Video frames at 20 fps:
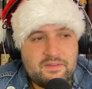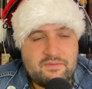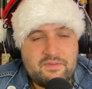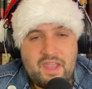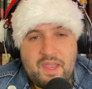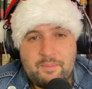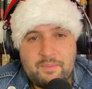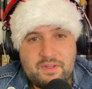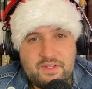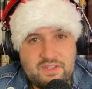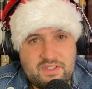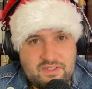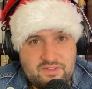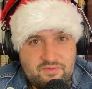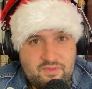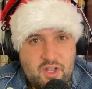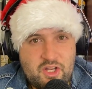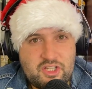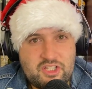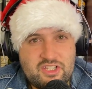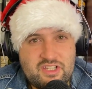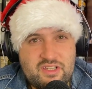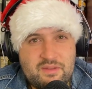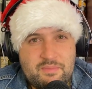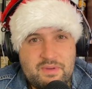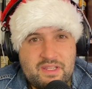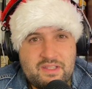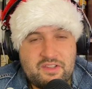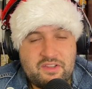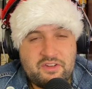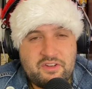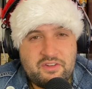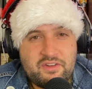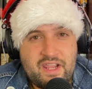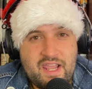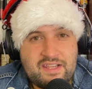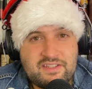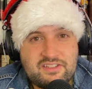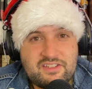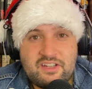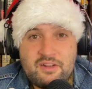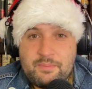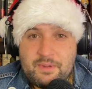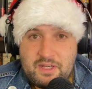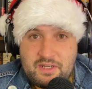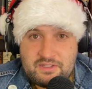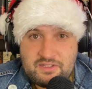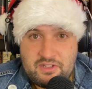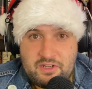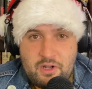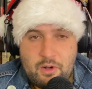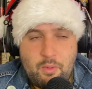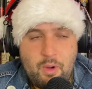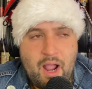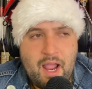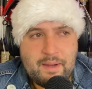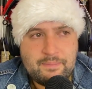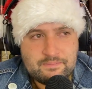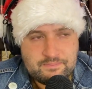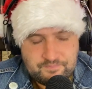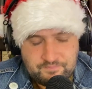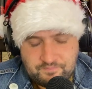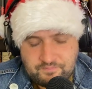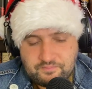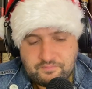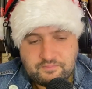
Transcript: the family dysfunction to be a little nastier, because you know why?